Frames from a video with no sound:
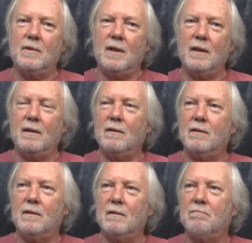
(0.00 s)
take it as
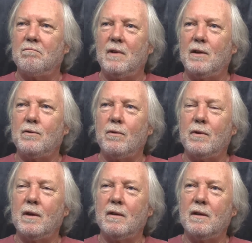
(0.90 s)
a natural
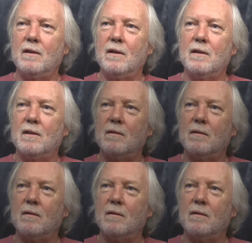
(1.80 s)
thing these days.